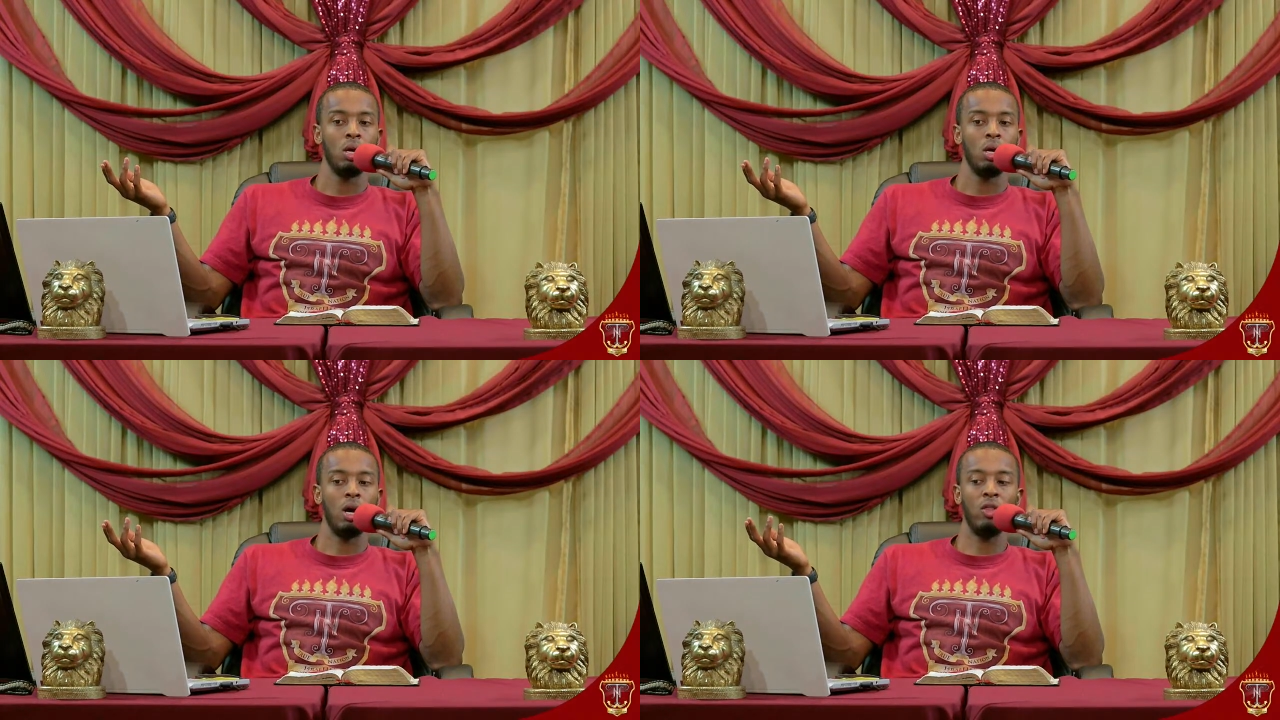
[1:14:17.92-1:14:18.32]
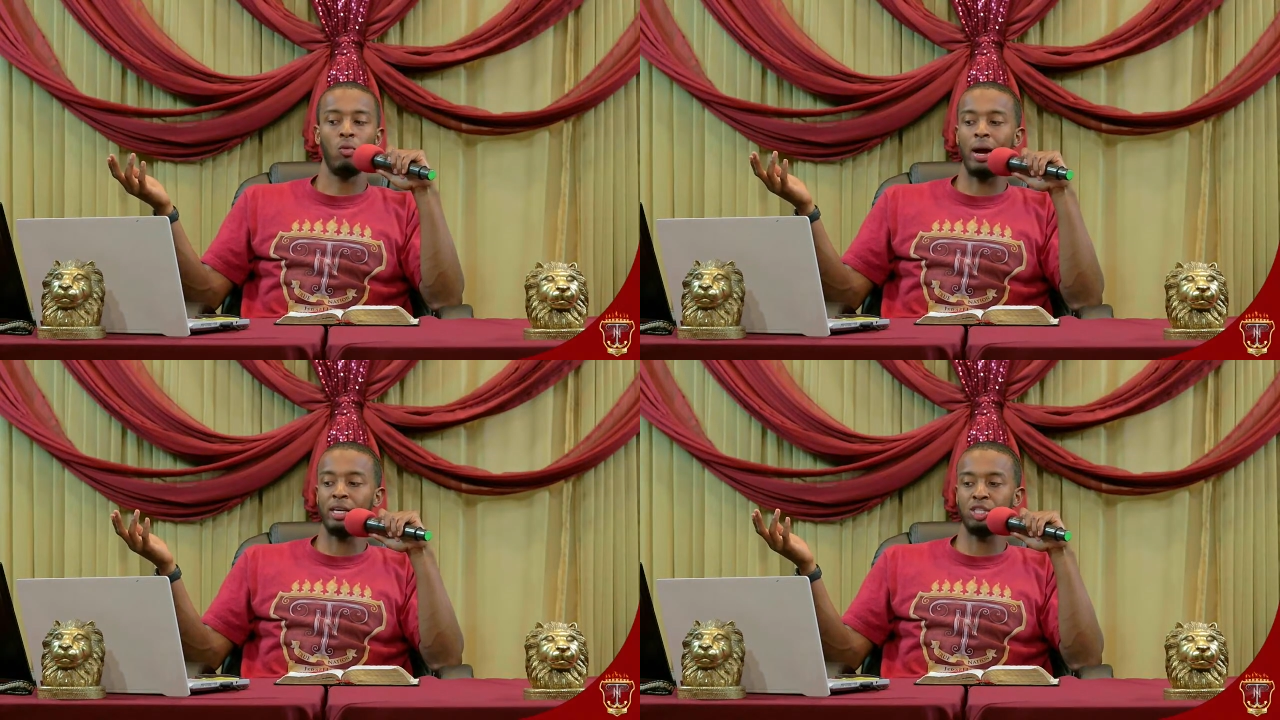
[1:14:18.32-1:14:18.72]

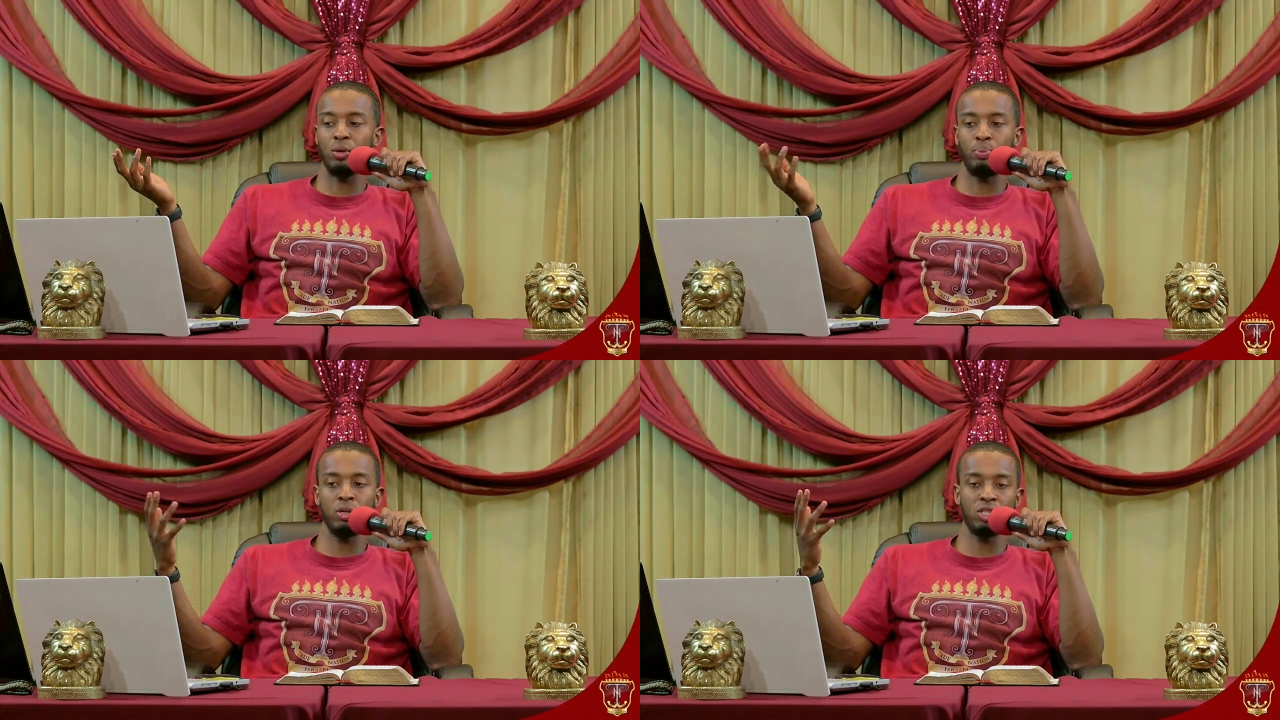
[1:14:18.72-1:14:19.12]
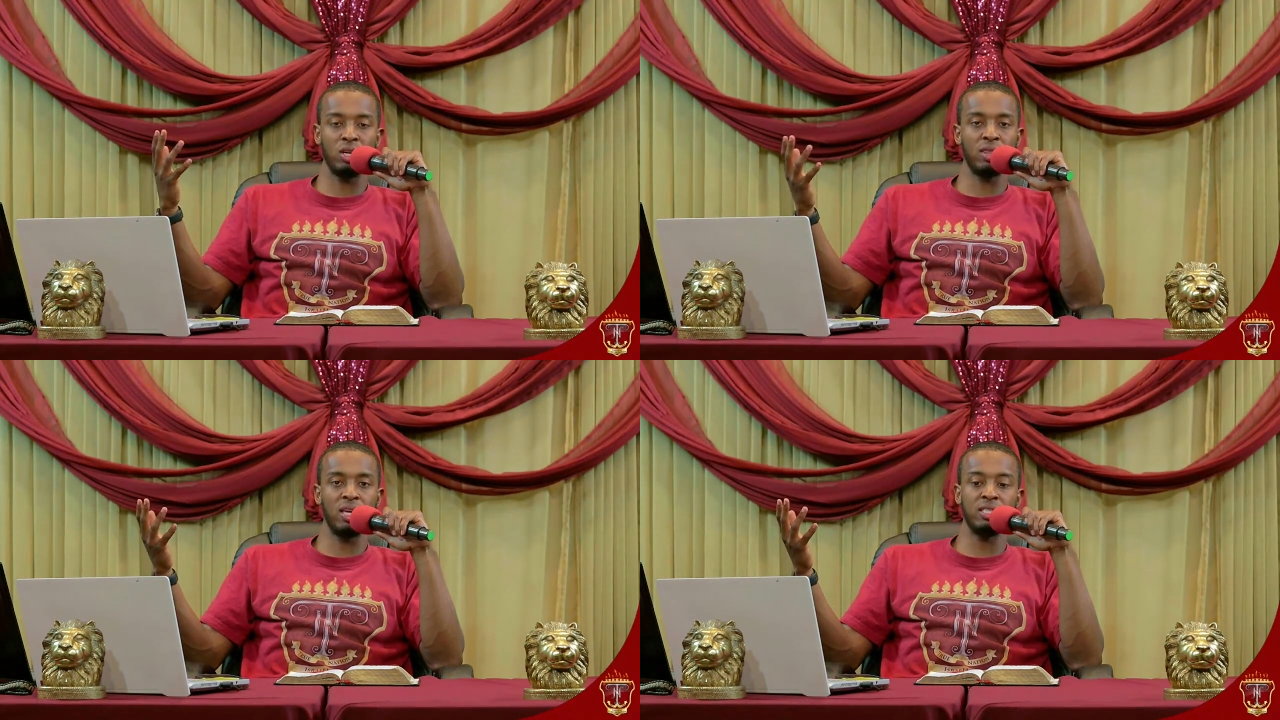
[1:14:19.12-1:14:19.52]
Otherwise, you're pushing
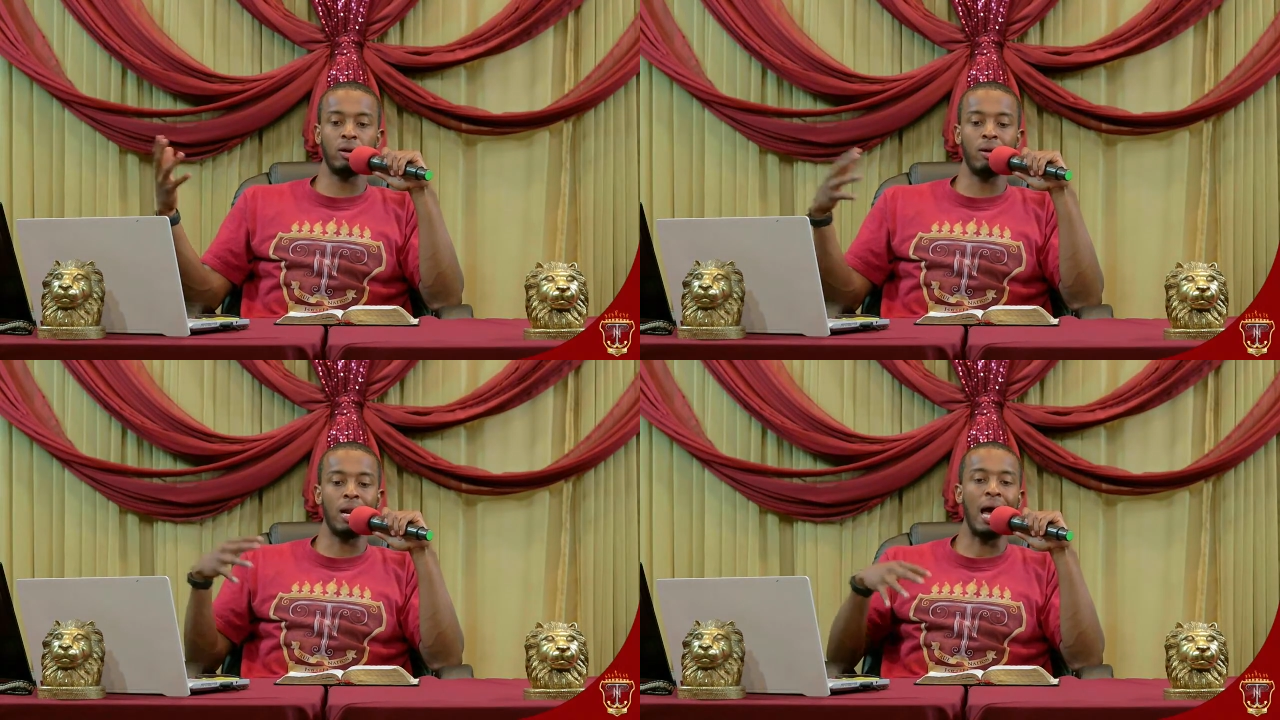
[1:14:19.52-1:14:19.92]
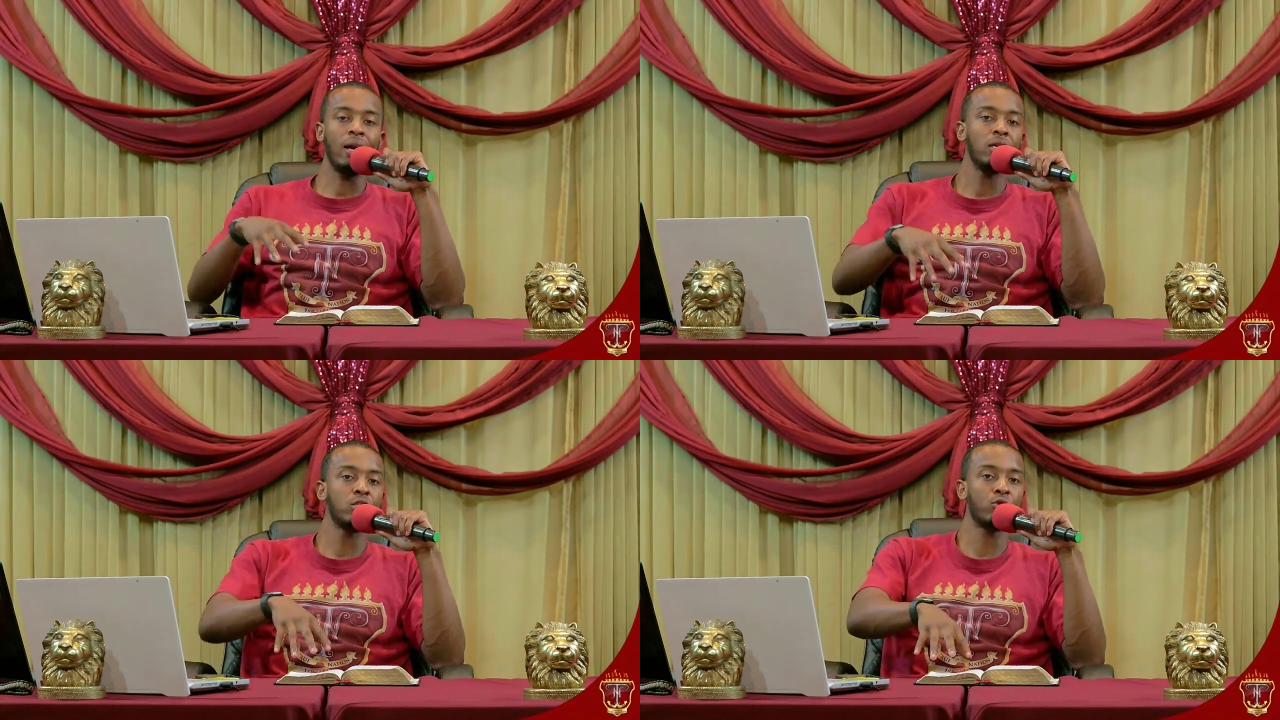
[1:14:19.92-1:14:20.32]
things that are not
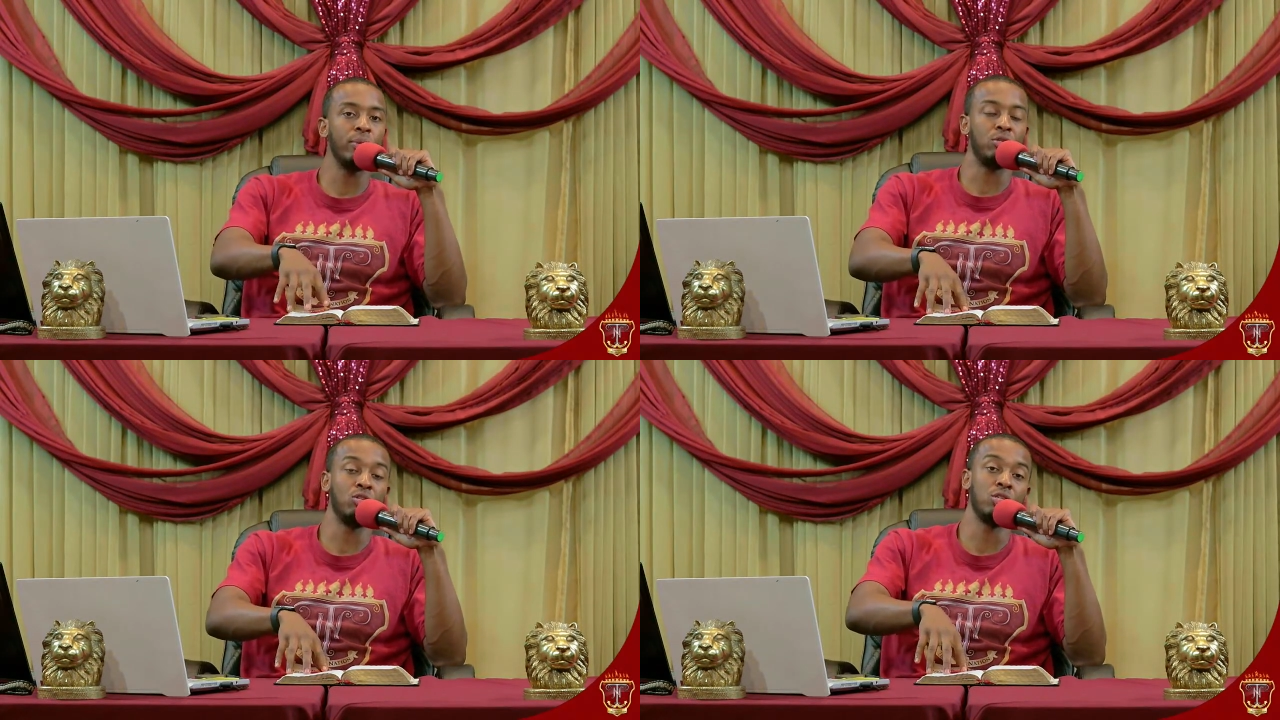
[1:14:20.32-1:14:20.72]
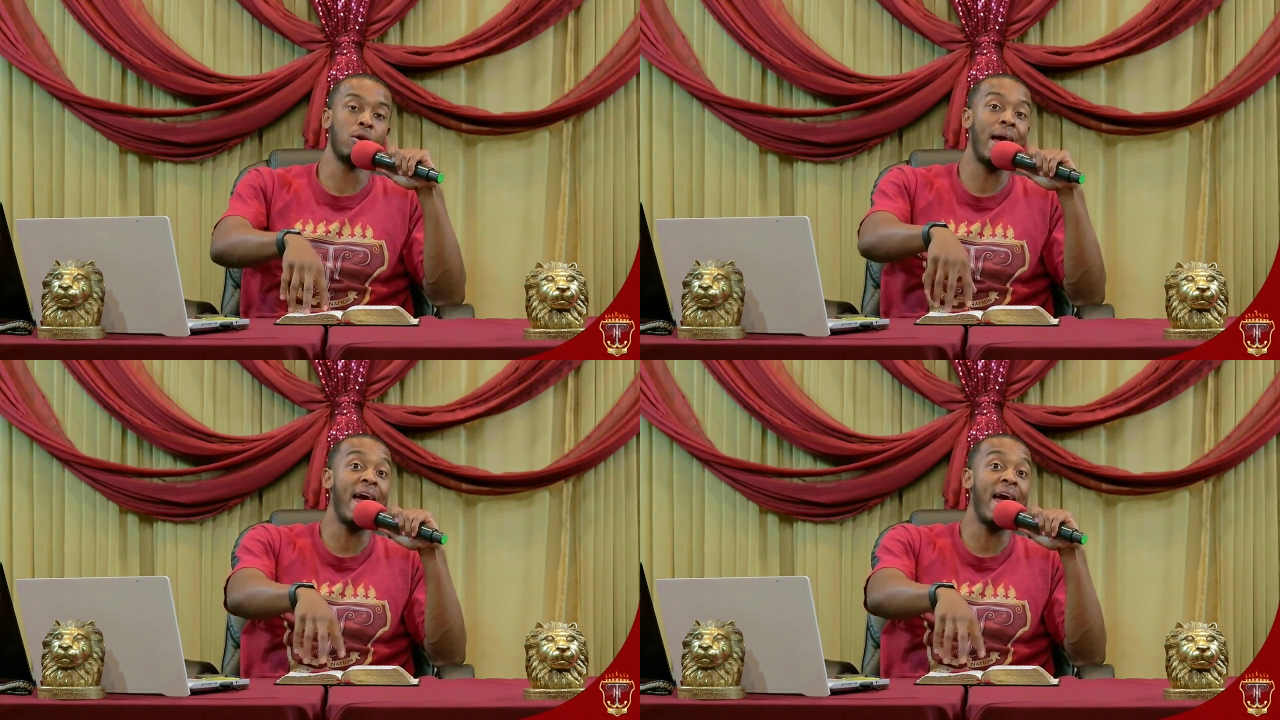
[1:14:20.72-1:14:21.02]
in the scriptures and you're